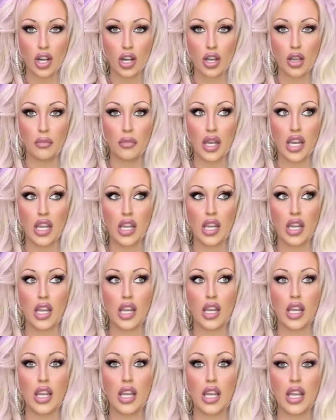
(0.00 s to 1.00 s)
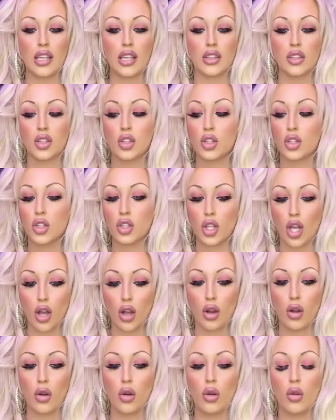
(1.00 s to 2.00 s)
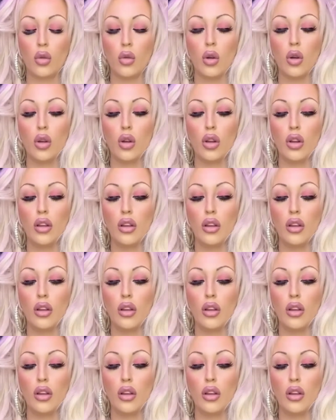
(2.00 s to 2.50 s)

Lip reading: I mean, it is so